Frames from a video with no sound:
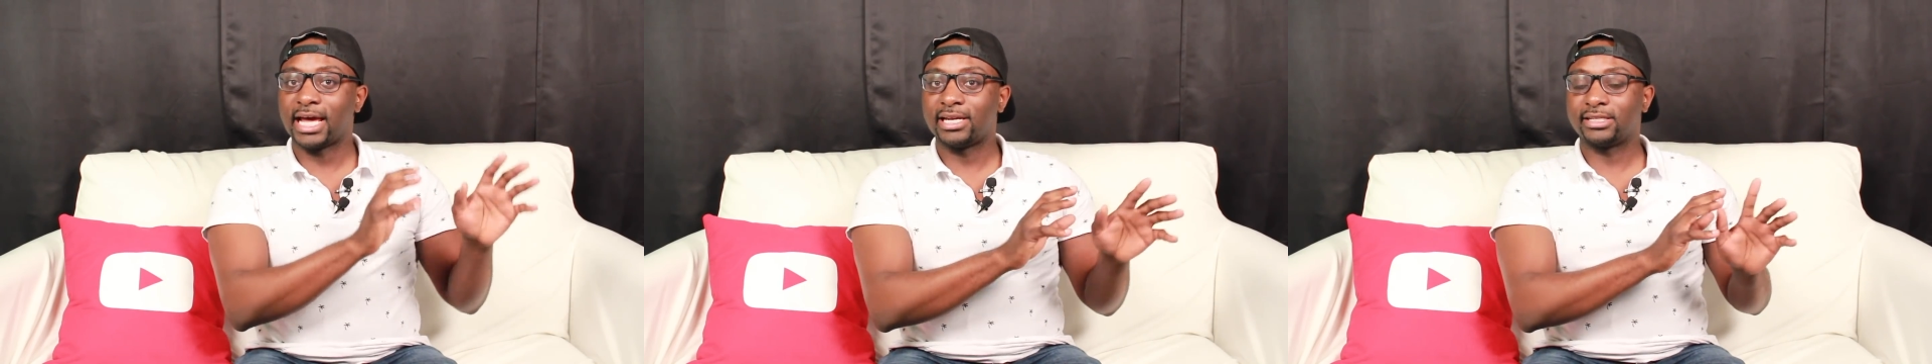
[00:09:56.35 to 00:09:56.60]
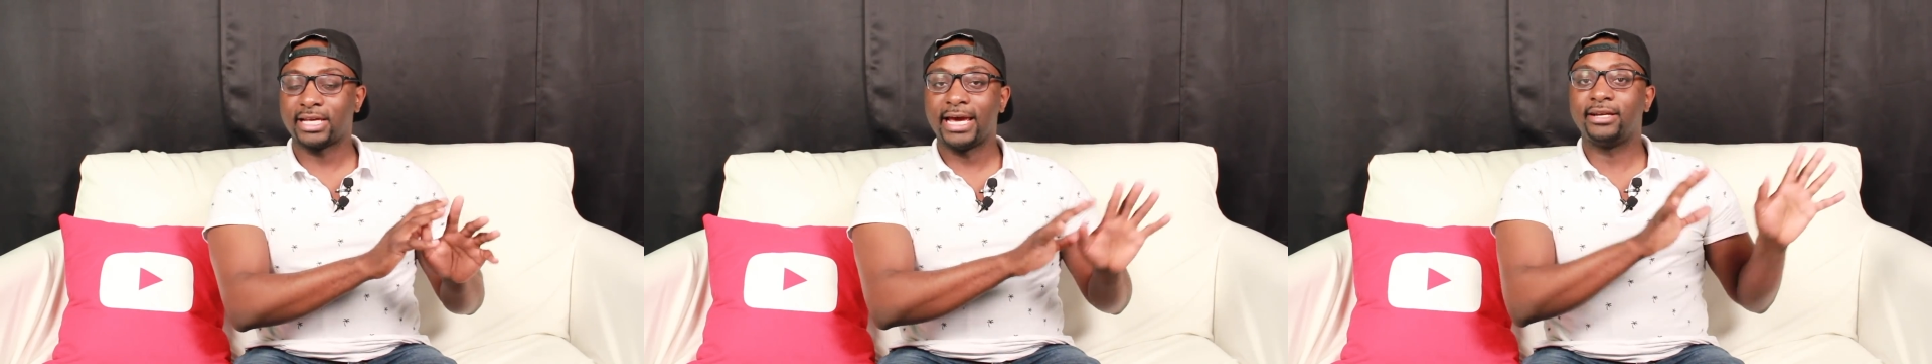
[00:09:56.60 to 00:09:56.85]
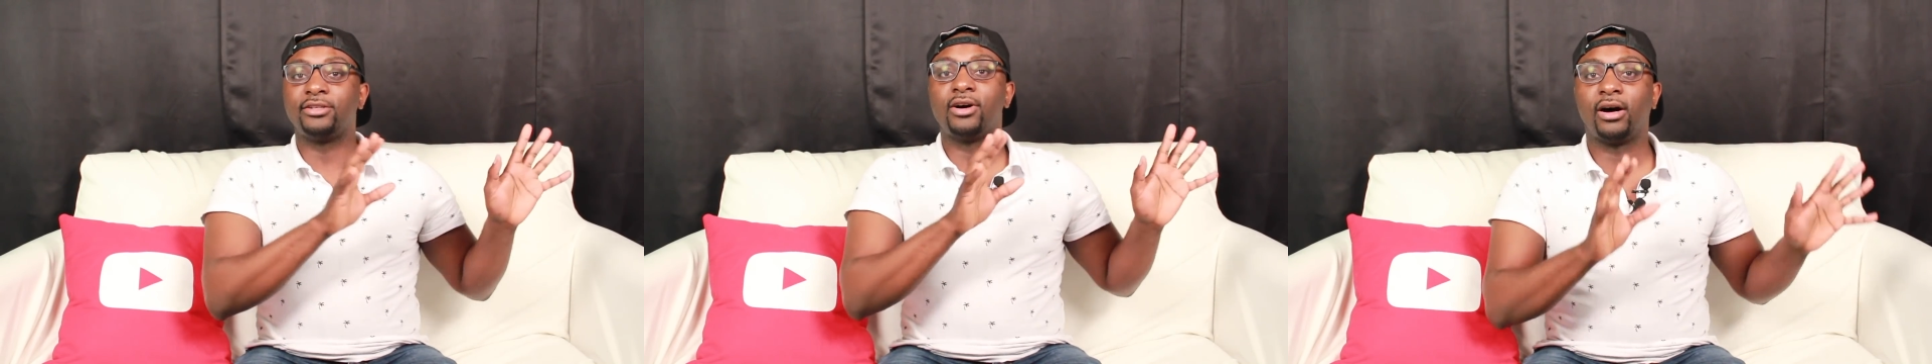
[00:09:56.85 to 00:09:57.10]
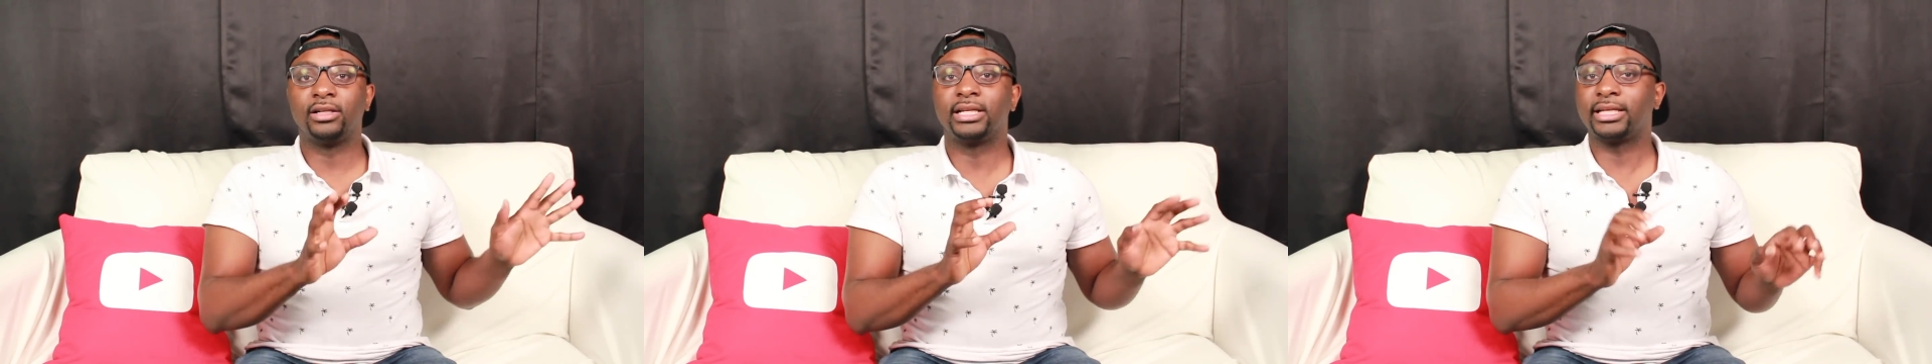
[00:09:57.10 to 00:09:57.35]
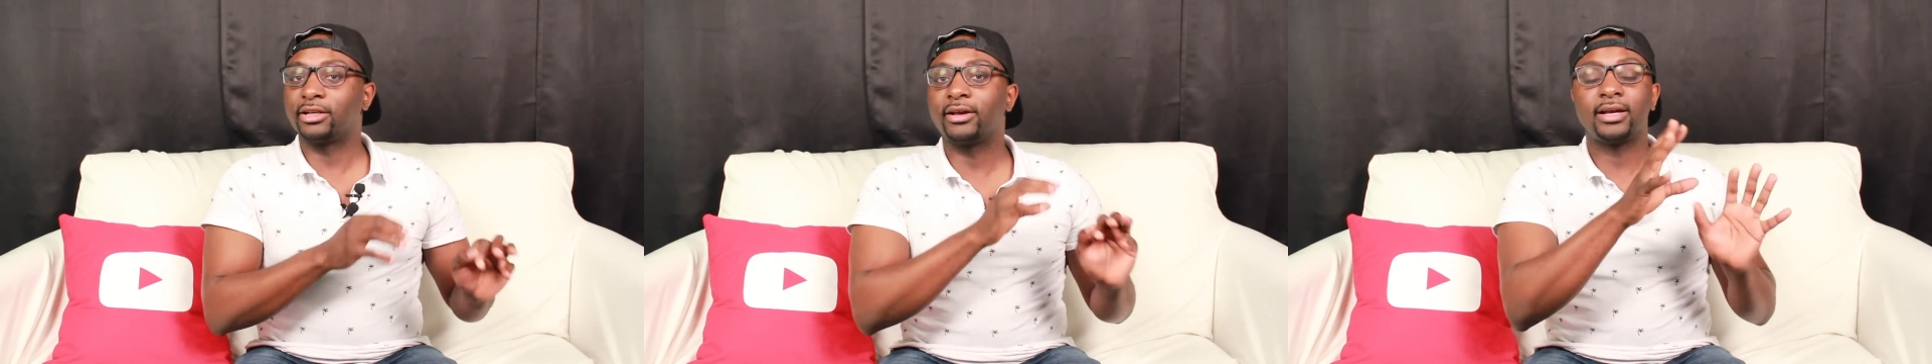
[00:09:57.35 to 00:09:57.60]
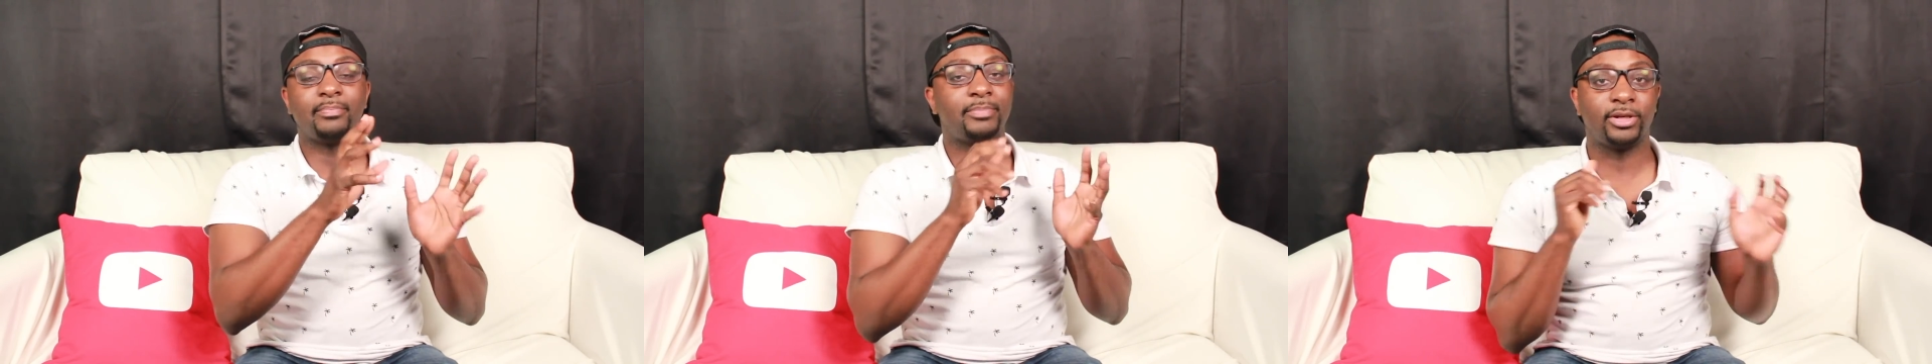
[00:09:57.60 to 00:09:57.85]
That's the end all. Look
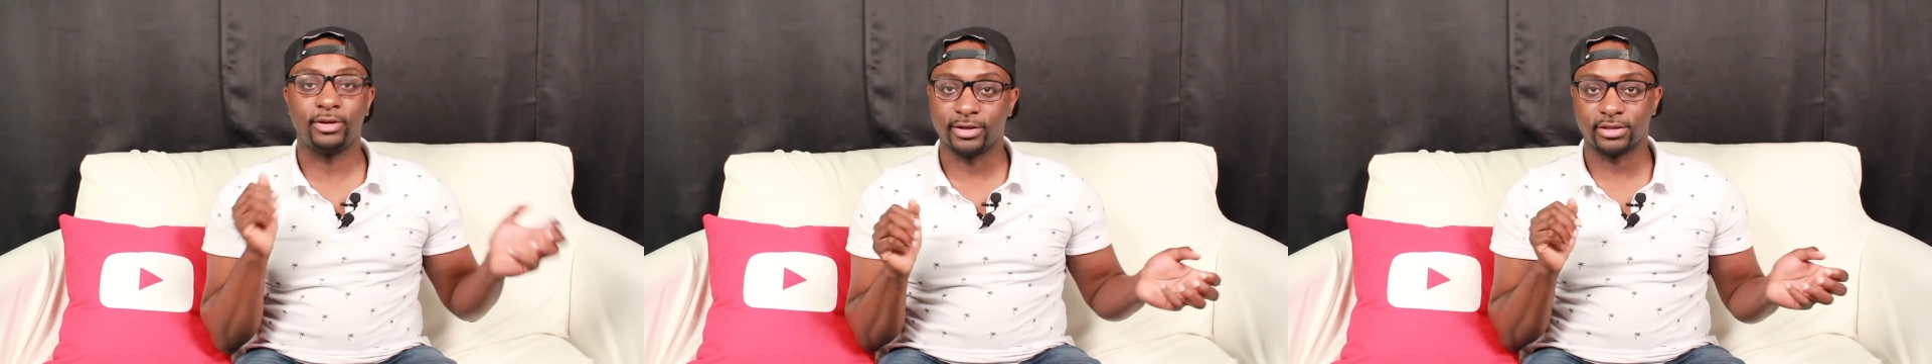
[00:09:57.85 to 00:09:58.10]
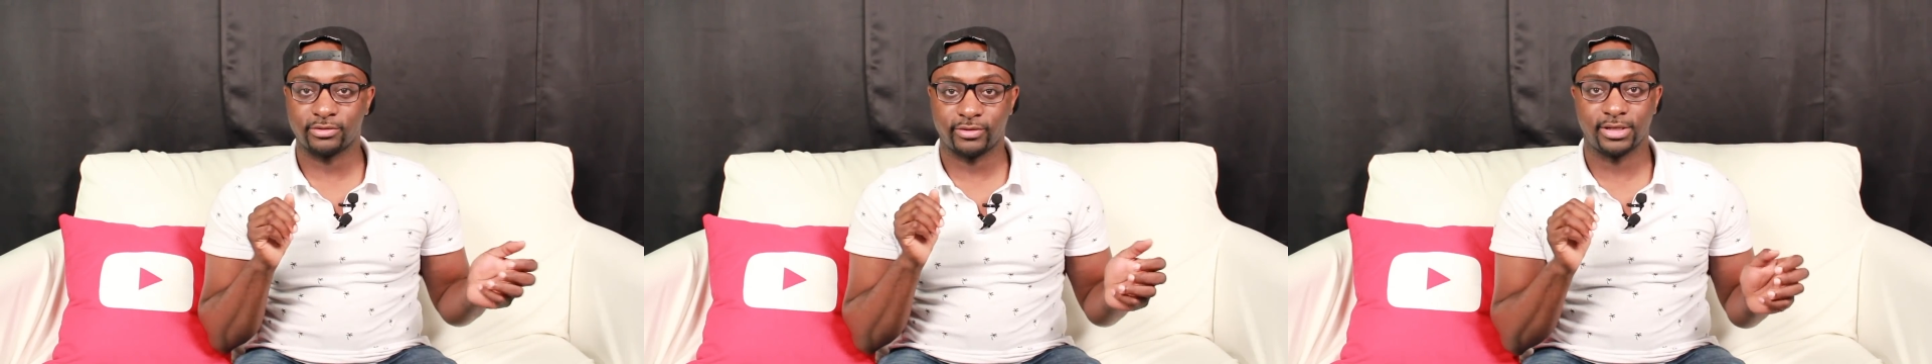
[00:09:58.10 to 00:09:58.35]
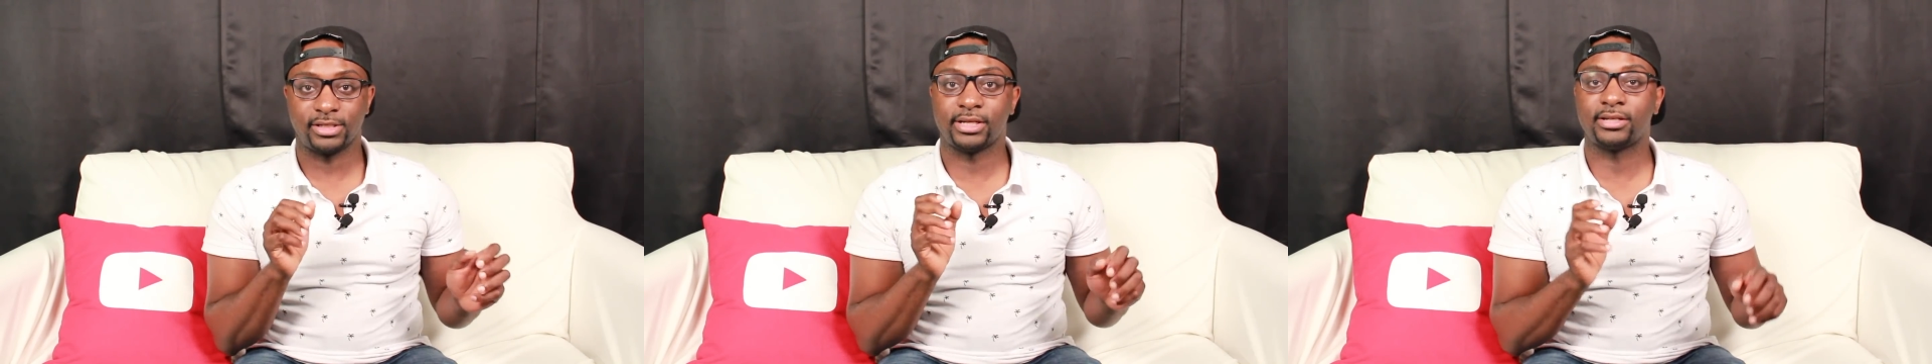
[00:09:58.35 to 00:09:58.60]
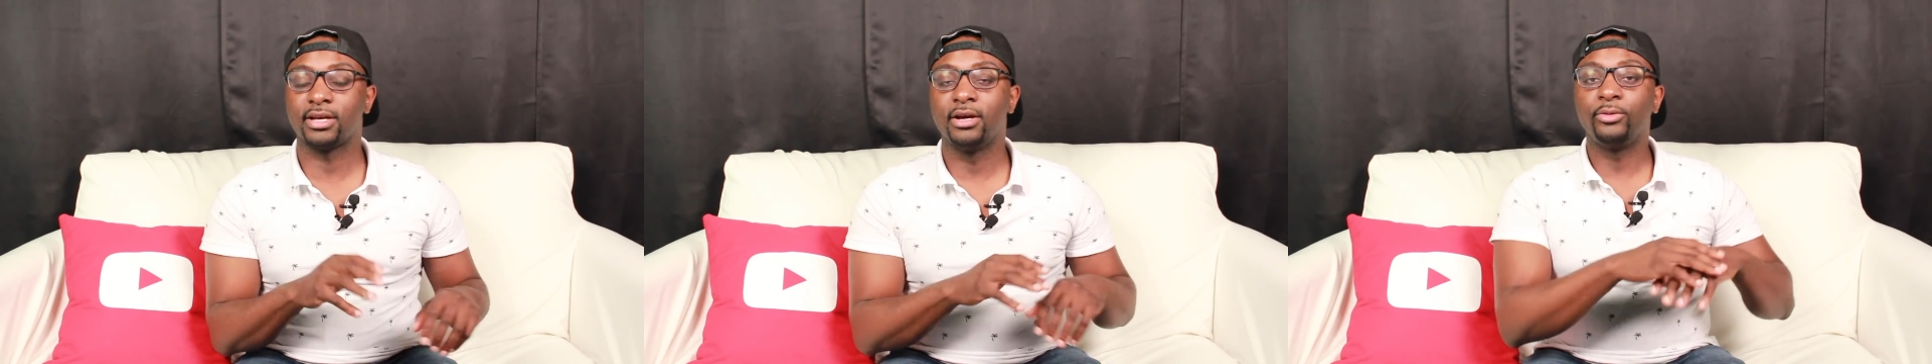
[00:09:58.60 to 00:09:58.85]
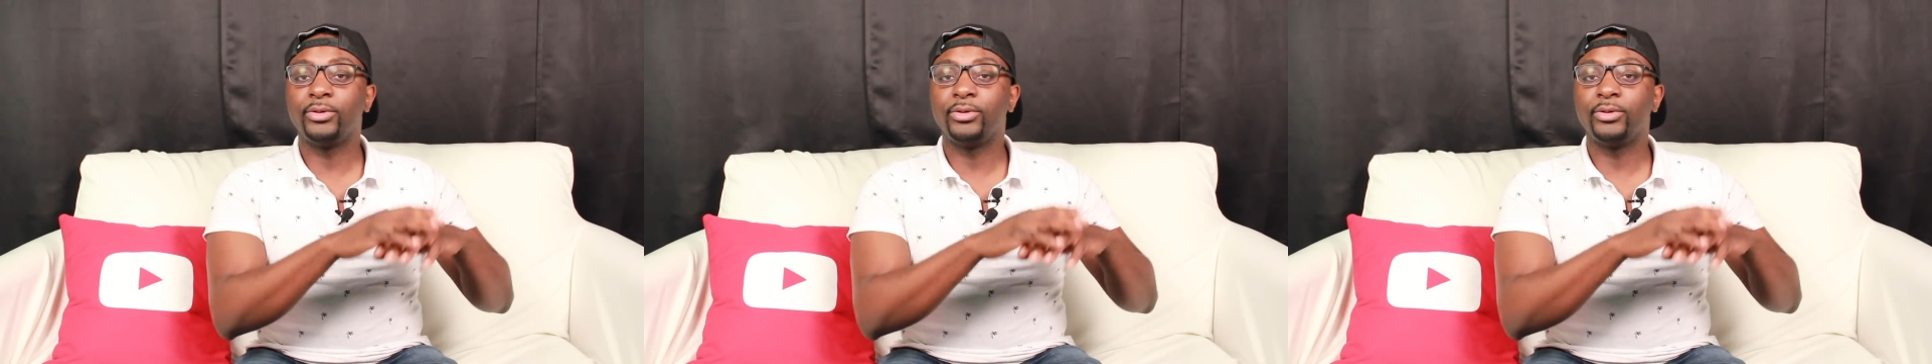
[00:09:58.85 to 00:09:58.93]
at computers, for instance.